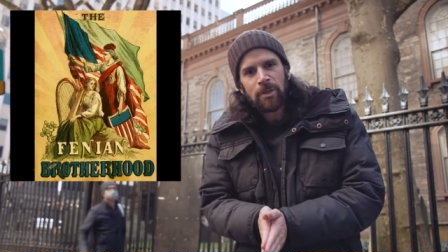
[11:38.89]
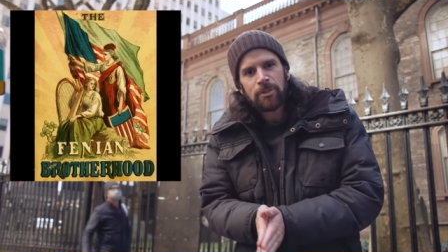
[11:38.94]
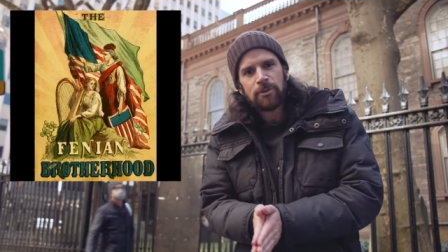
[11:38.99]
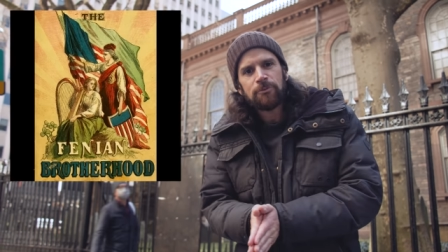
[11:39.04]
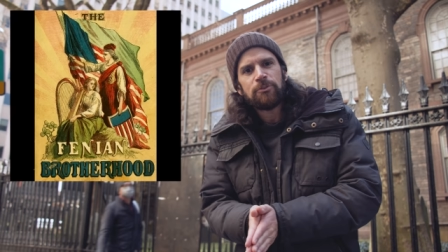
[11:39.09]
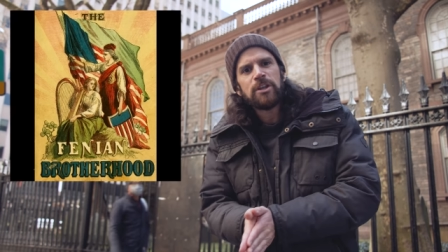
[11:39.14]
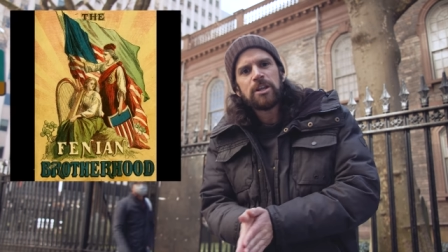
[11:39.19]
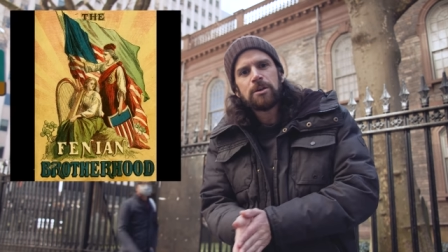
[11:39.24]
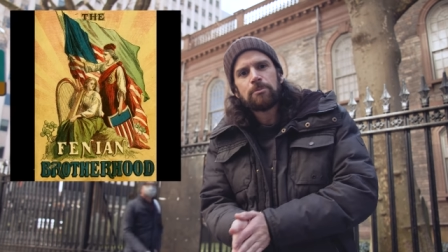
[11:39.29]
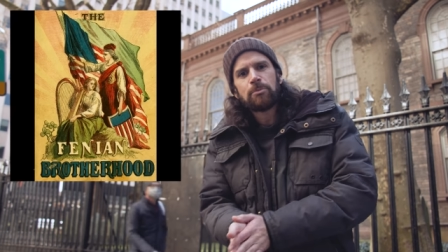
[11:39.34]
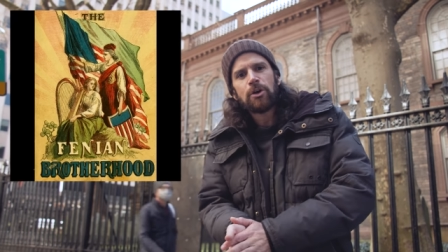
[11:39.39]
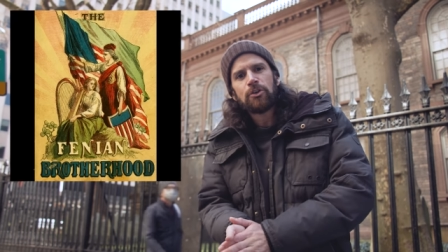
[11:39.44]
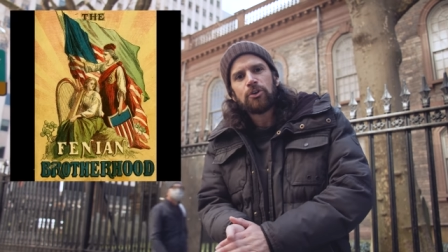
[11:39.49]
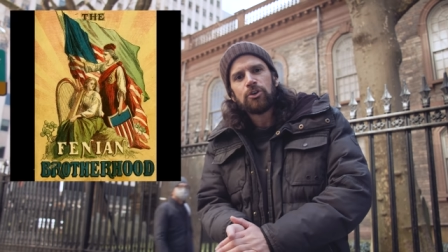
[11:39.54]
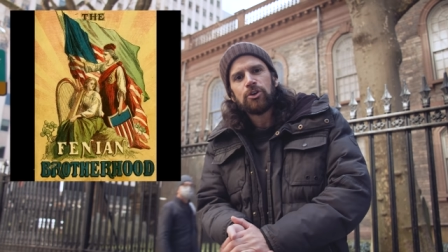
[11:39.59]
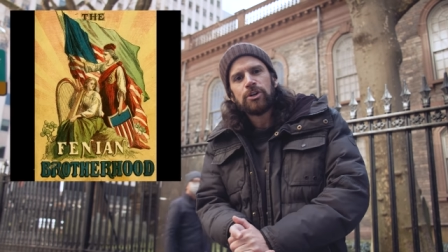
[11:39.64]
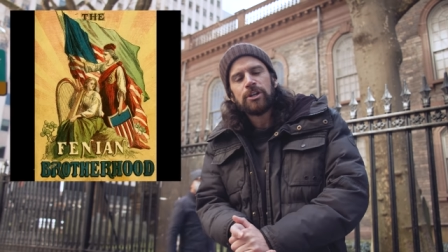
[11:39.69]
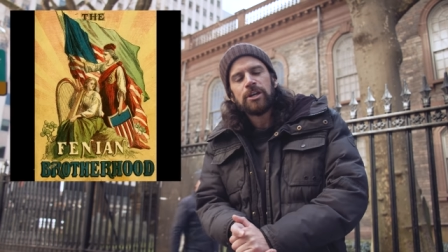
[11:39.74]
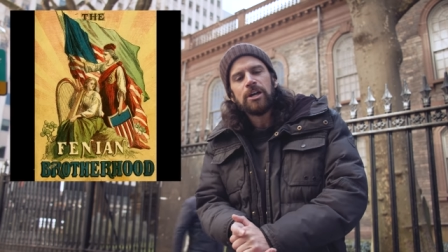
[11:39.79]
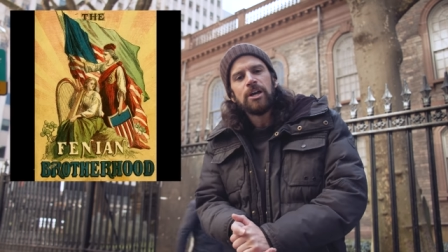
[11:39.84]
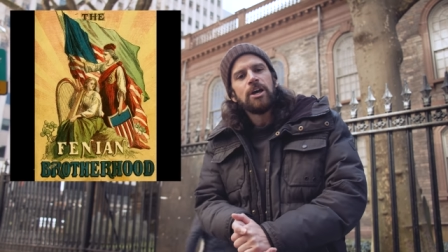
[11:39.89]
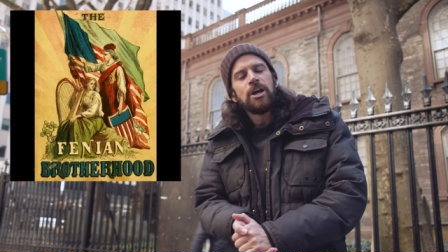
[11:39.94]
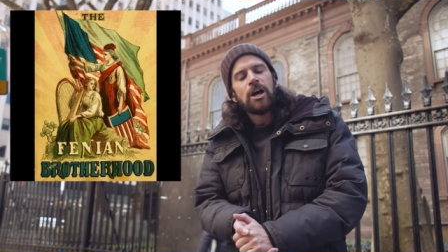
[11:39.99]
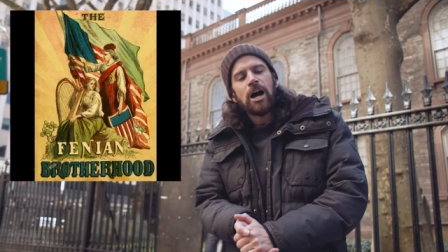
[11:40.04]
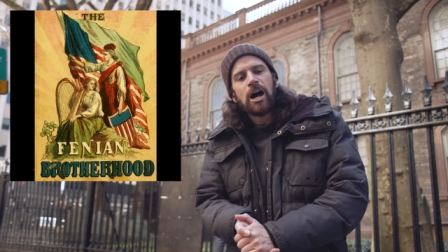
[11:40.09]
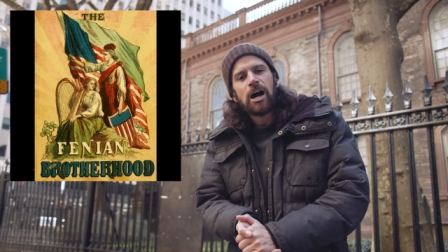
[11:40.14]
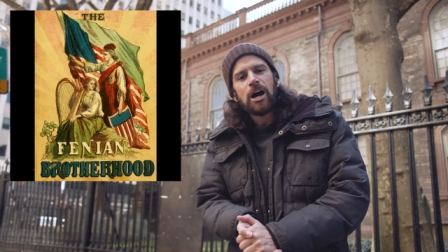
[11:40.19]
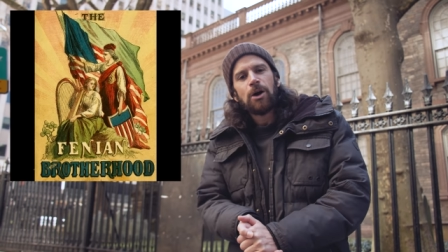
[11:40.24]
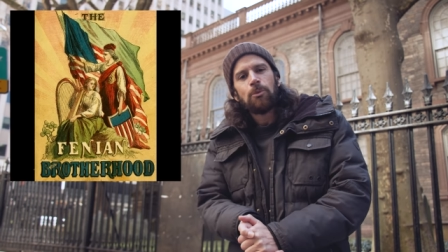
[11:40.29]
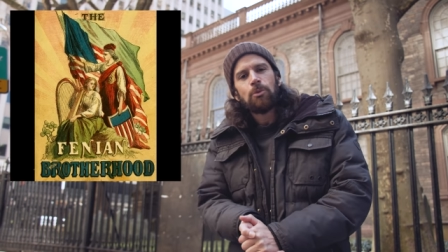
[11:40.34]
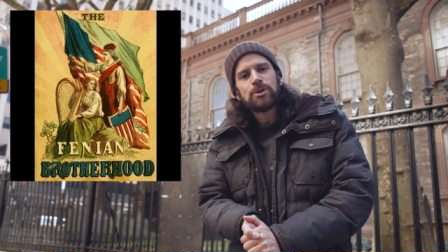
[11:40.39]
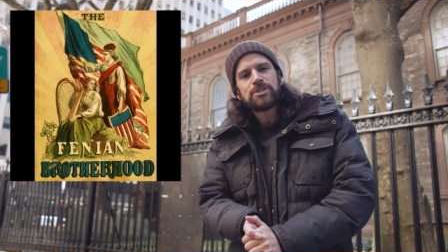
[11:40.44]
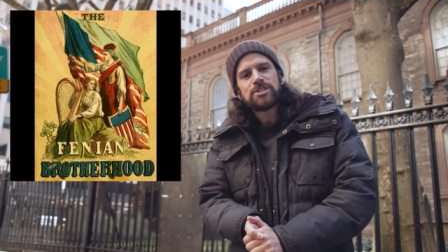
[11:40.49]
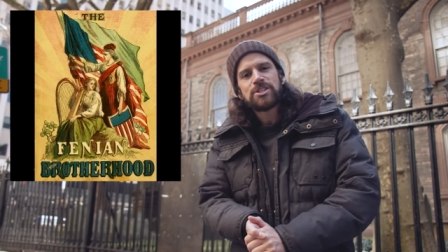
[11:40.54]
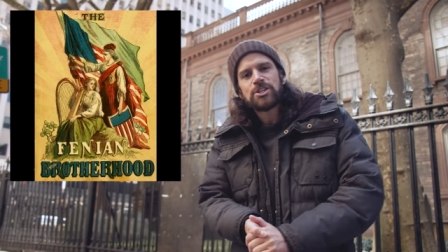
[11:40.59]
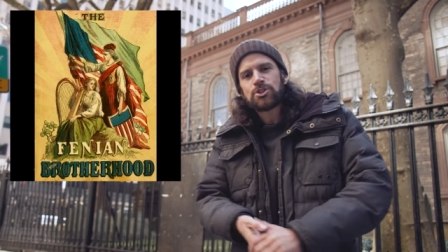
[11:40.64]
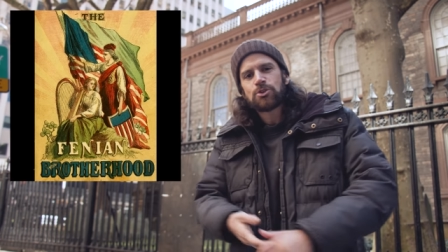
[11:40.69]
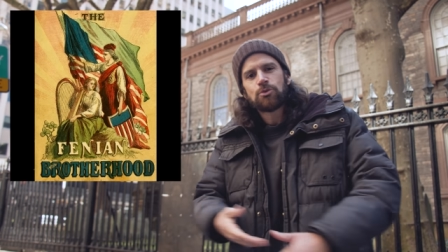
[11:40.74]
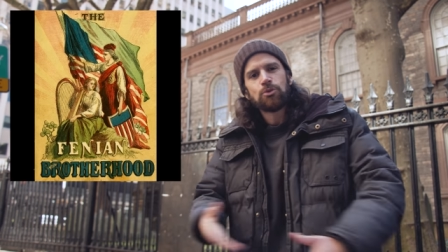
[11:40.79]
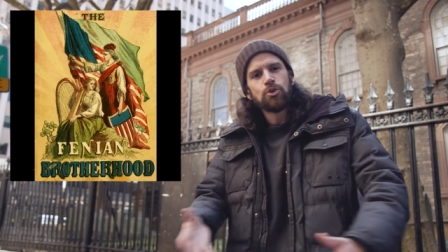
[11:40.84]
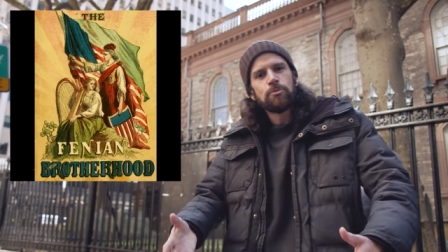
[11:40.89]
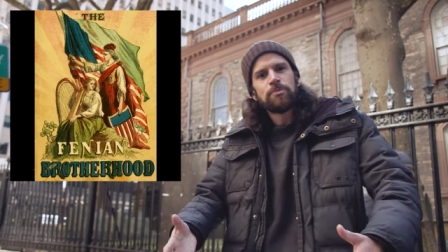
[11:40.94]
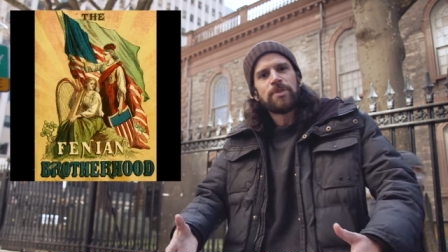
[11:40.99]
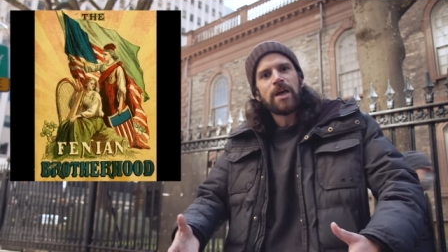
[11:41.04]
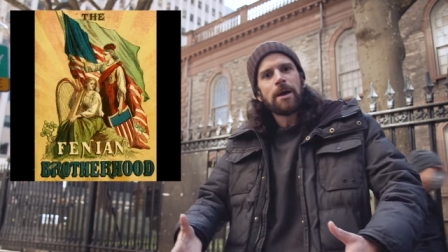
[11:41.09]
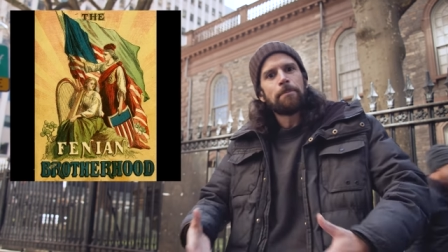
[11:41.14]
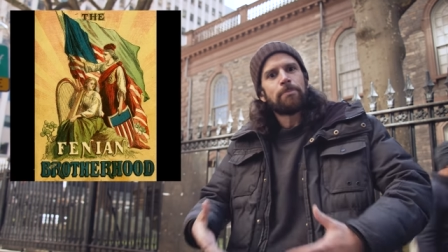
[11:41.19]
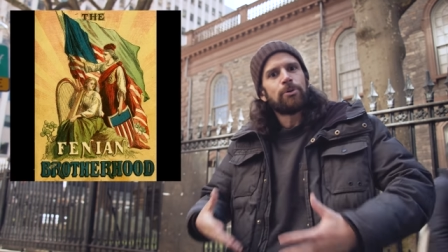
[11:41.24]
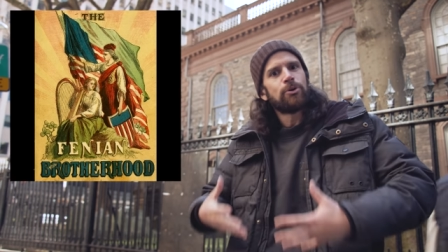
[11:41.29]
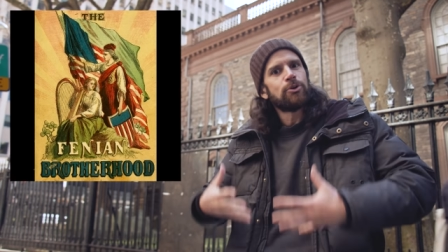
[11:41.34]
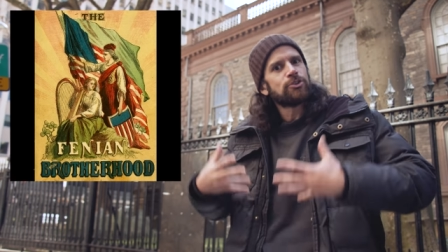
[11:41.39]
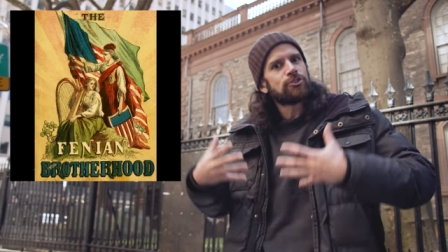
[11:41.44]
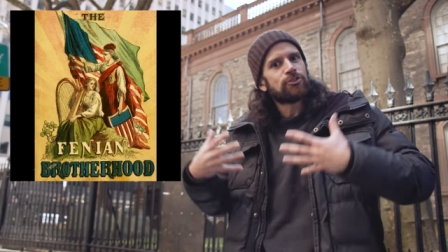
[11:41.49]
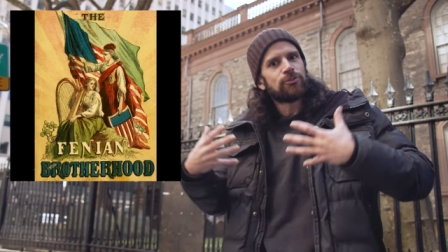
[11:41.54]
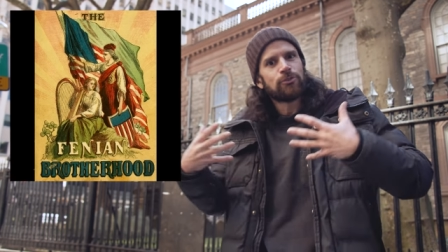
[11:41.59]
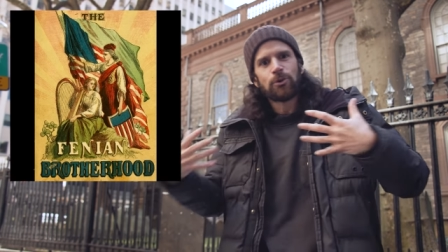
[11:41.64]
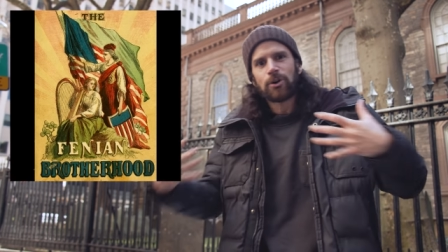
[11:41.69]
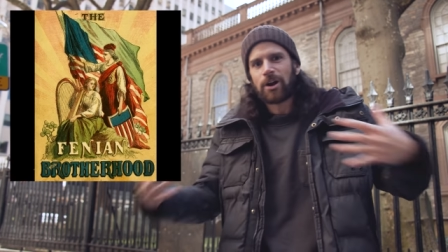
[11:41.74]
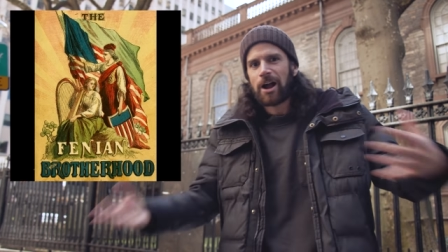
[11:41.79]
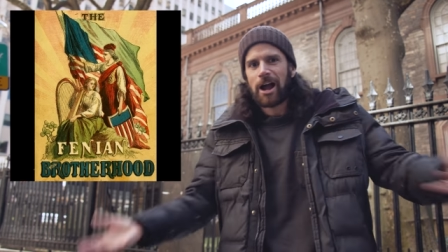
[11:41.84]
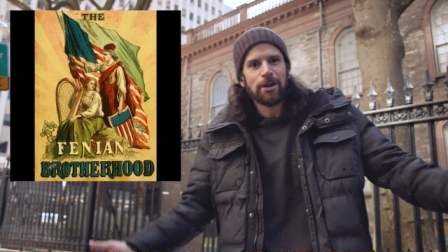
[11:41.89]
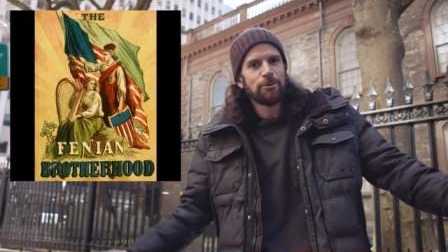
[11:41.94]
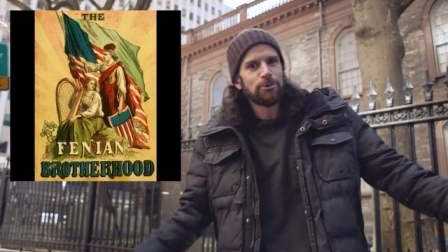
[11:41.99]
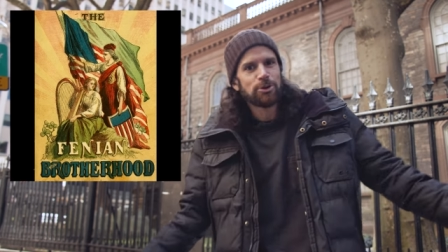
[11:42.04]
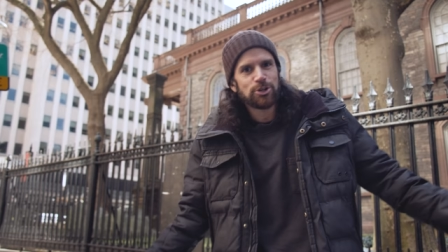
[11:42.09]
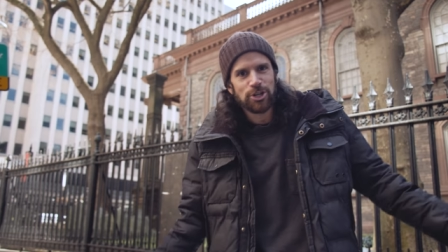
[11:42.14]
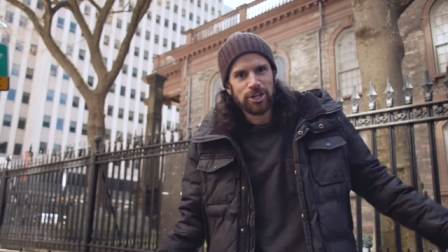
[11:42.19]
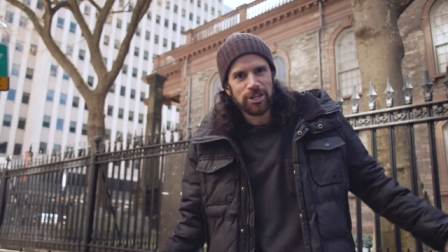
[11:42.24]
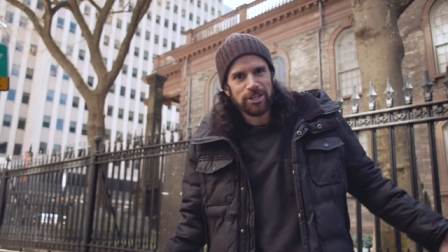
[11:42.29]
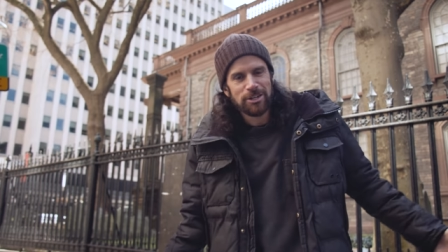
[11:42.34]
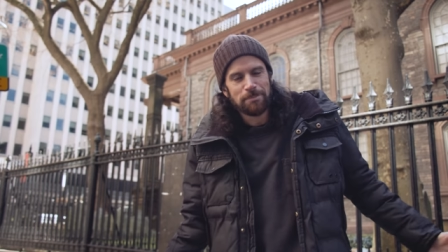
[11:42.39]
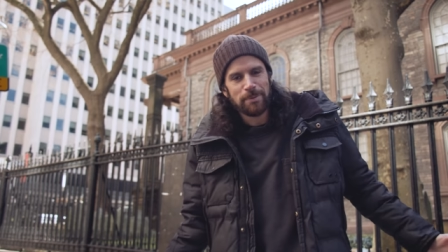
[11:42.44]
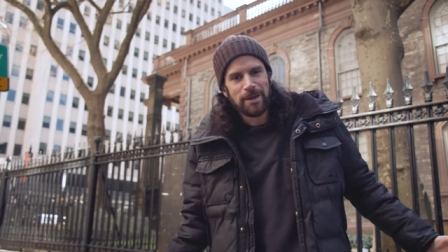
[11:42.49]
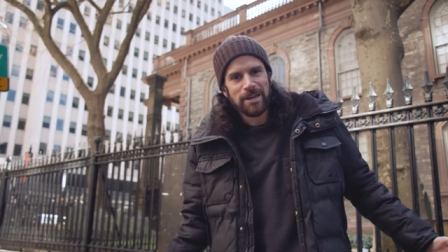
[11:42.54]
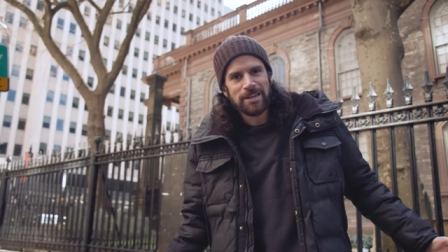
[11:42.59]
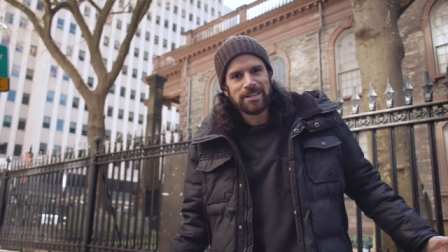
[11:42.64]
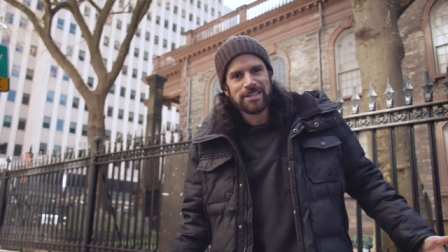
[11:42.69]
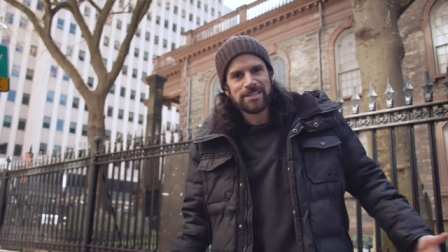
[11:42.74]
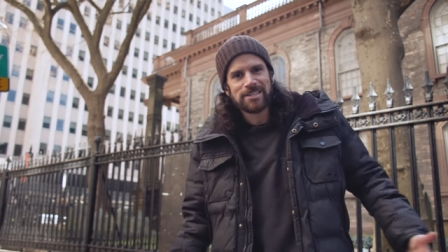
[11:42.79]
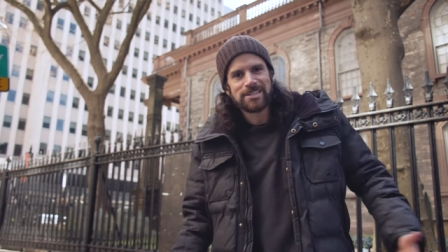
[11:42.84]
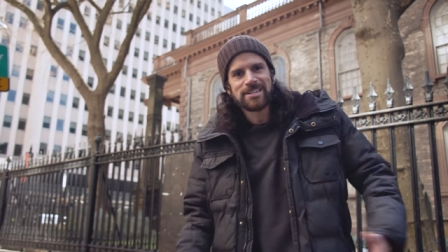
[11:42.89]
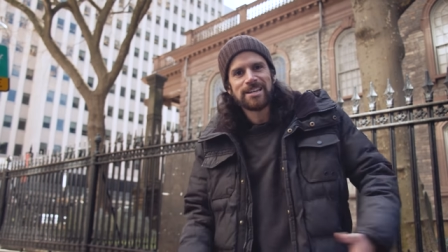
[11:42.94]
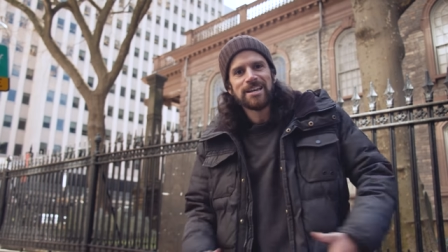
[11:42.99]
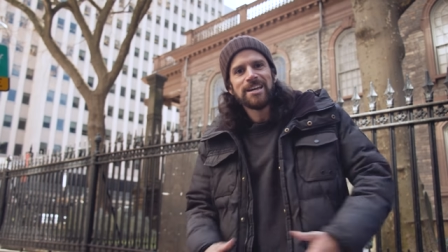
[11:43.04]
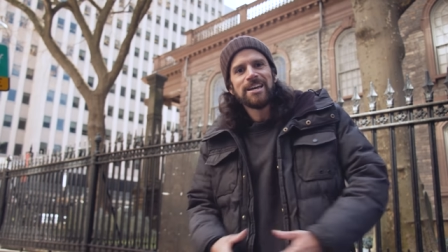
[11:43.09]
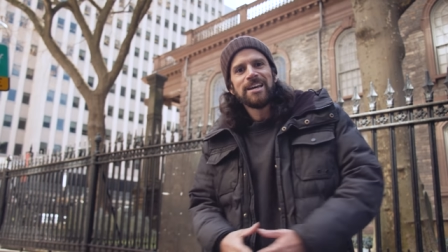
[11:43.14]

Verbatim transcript: The Fenian Brotherhood uh, was this group that pushed for Irish independence.